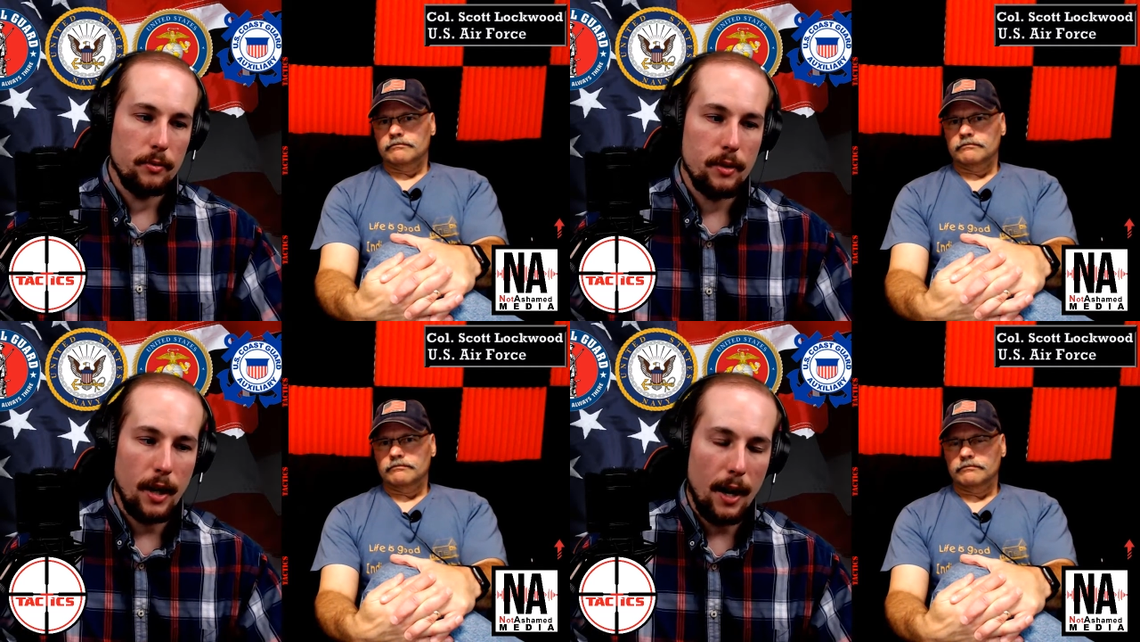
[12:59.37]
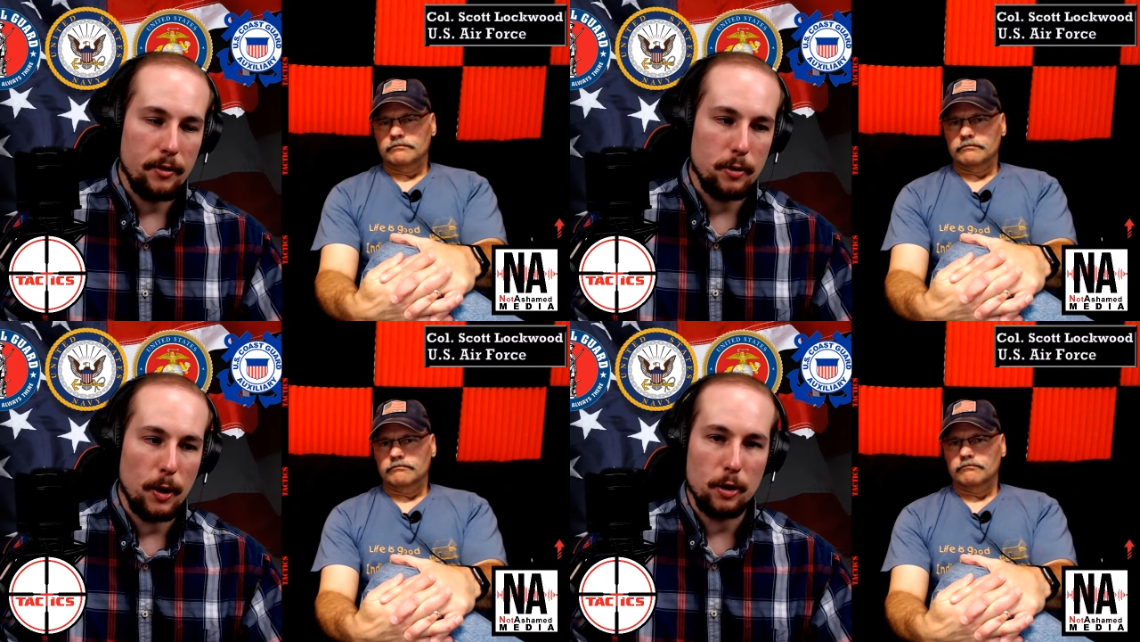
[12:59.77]
Speaker 1: have a
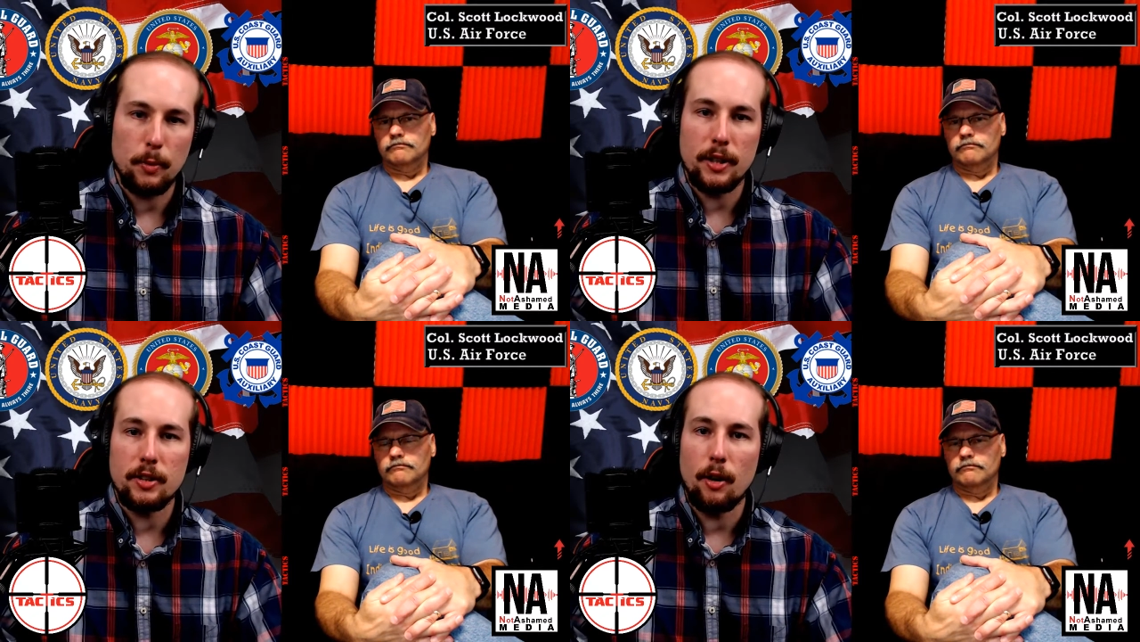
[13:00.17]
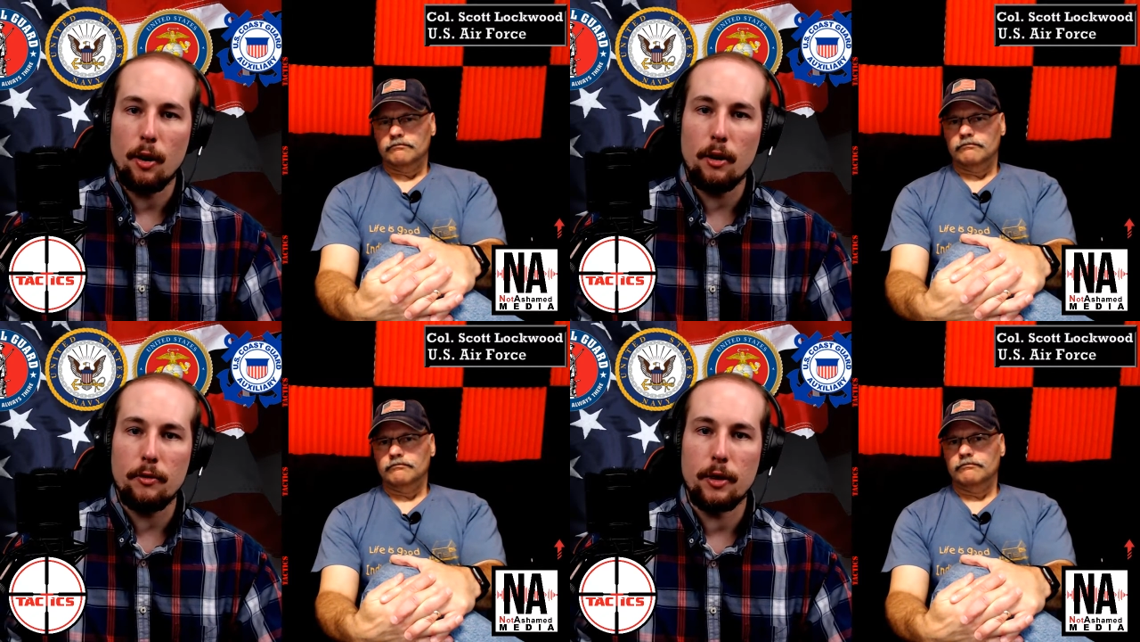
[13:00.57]
special place in our
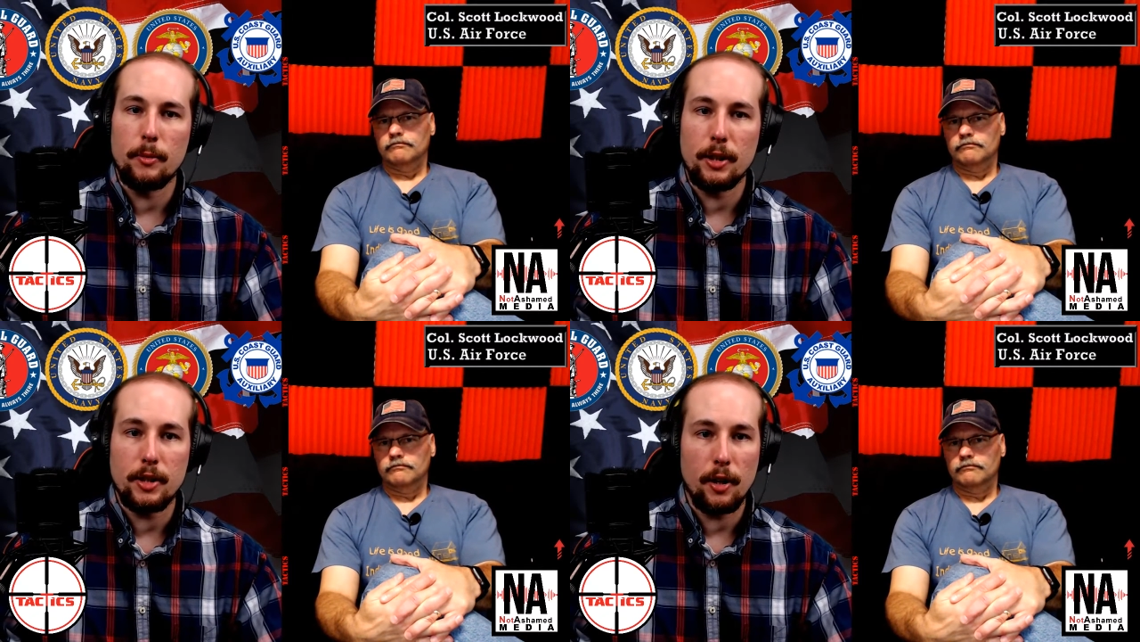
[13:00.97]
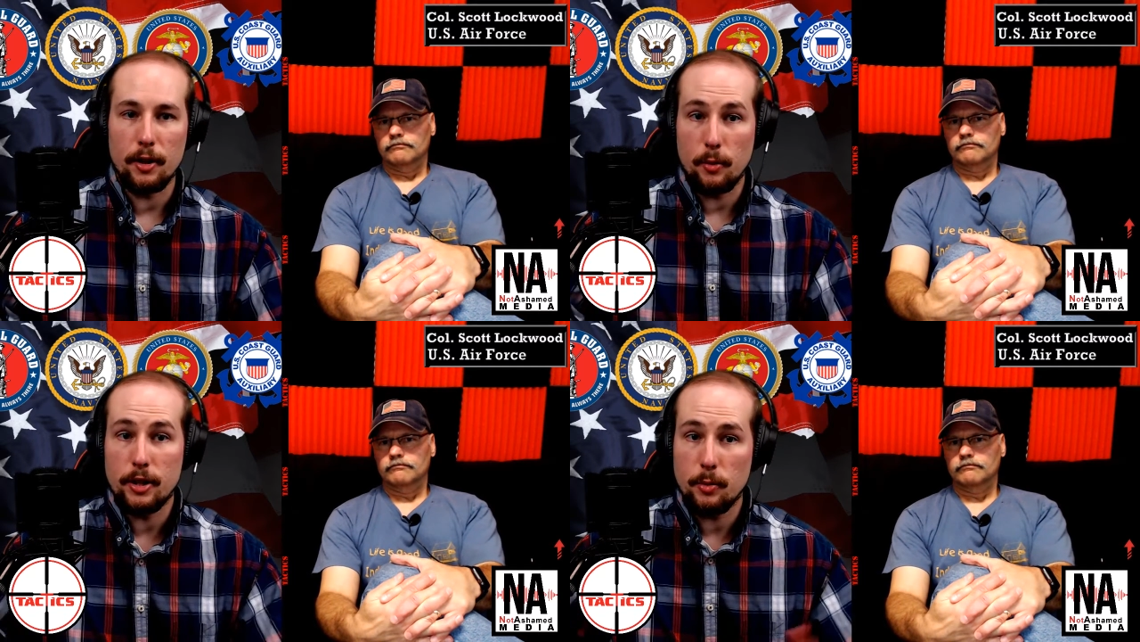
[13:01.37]
heart for the military and the
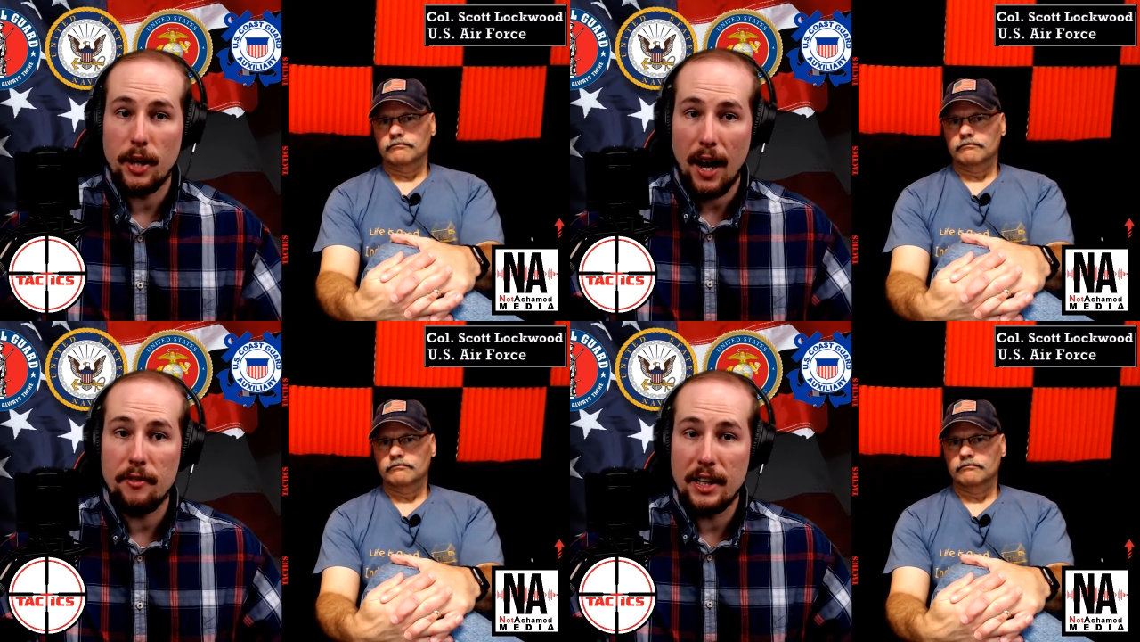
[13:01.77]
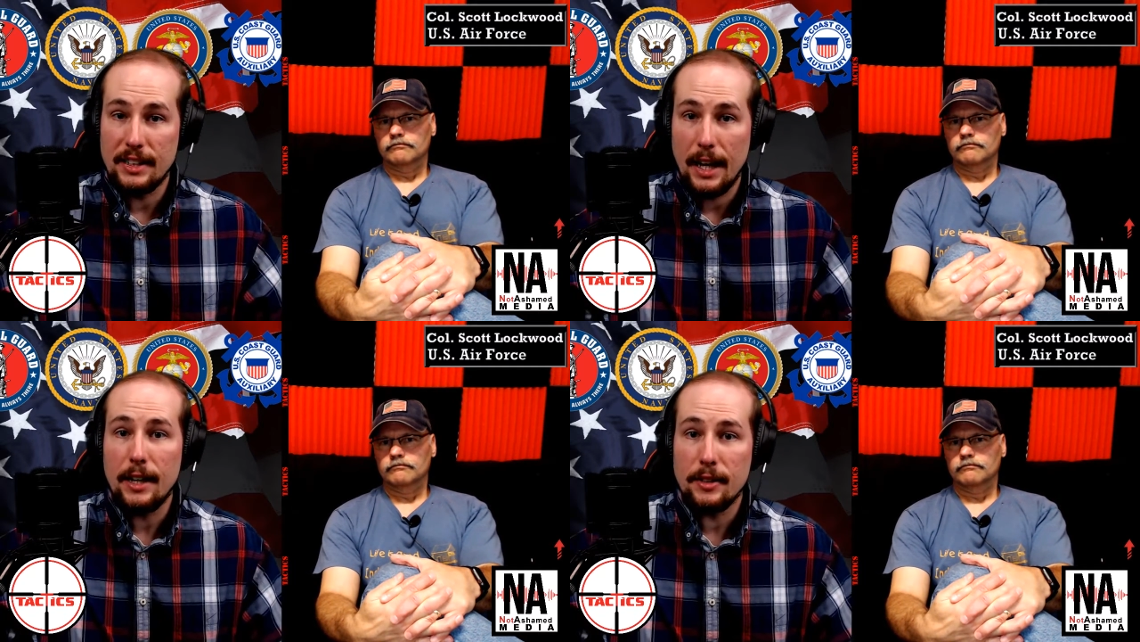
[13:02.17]
reason we have a
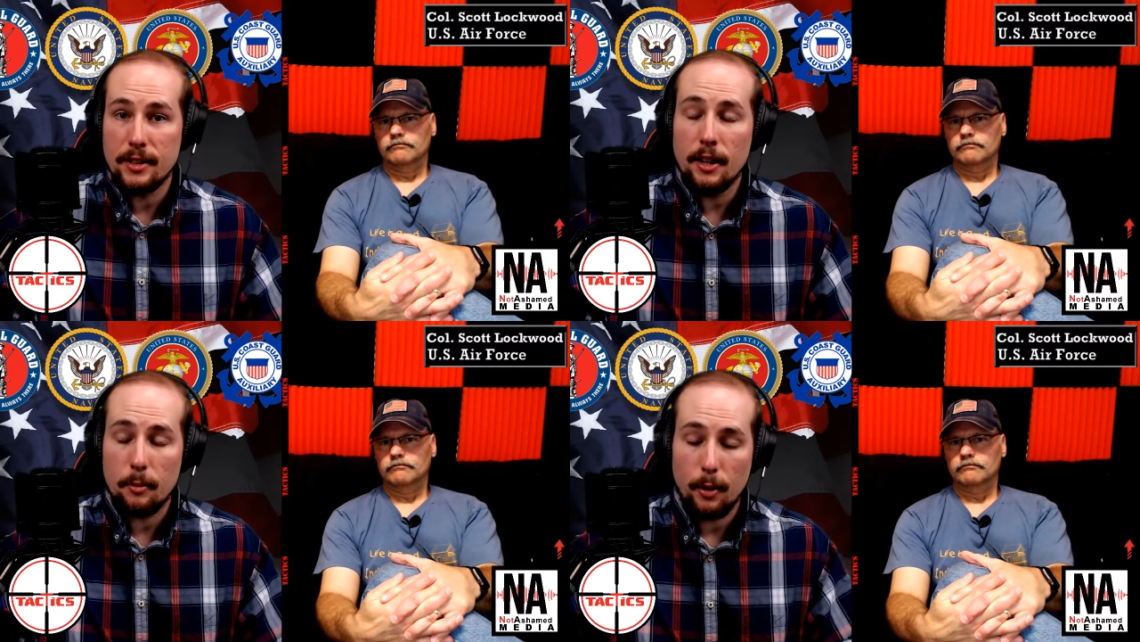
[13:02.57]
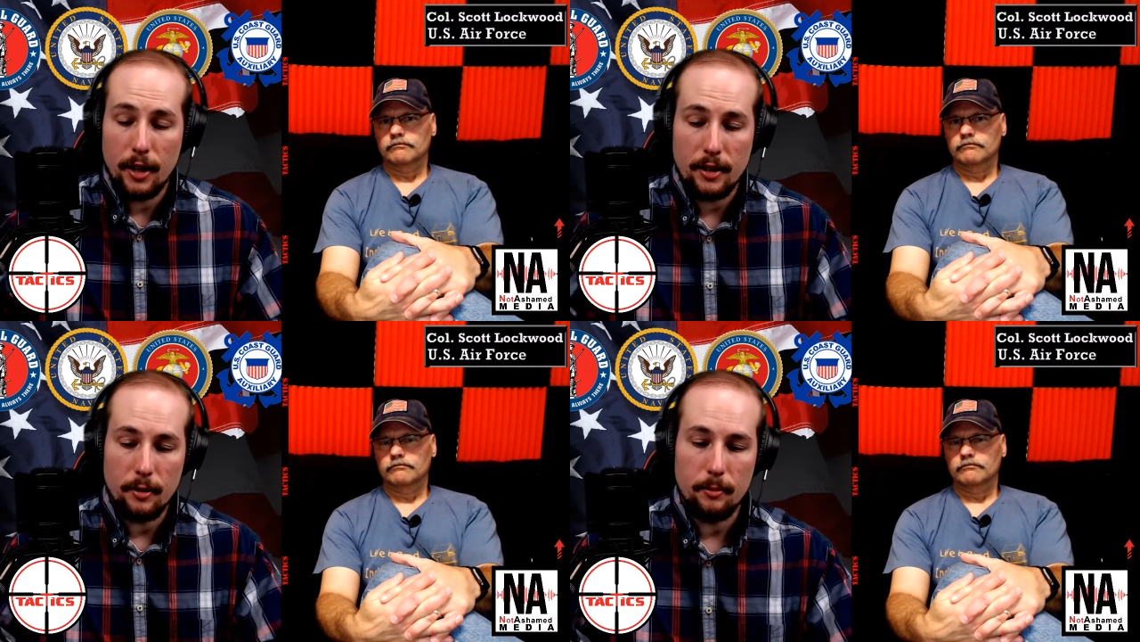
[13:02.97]
day to
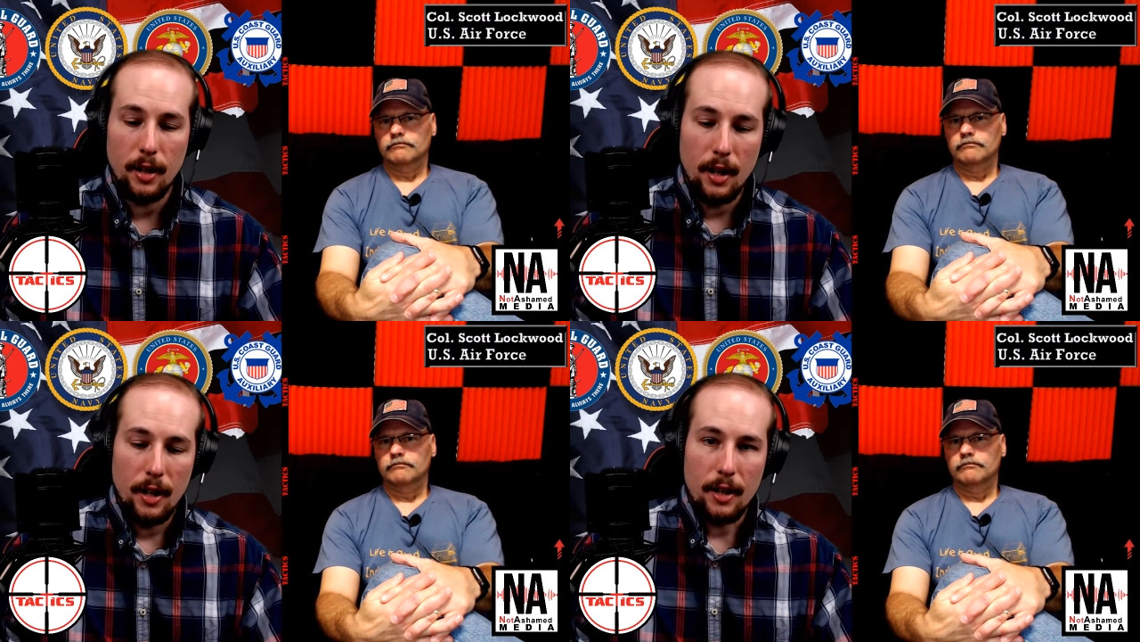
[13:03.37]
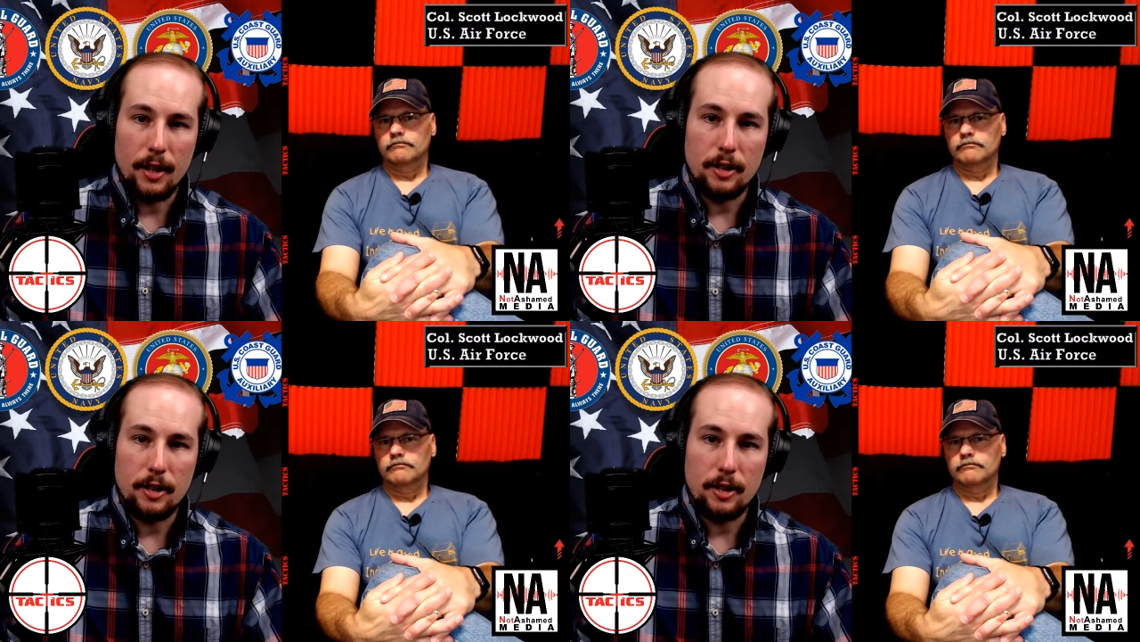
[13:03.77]
celebrate them is